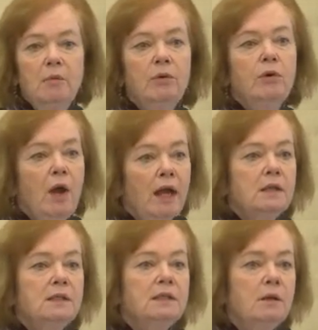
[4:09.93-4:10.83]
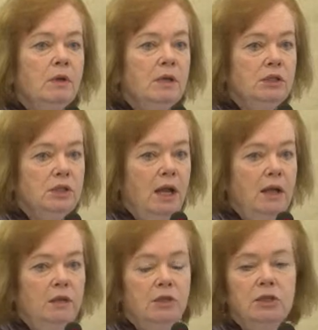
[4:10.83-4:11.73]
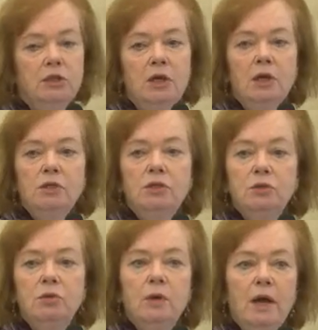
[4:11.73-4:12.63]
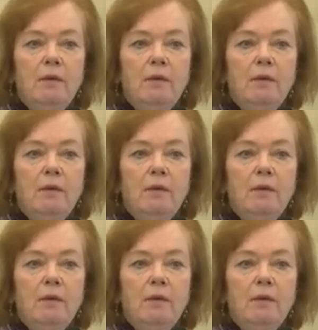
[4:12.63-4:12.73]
Peru had a similar challenge to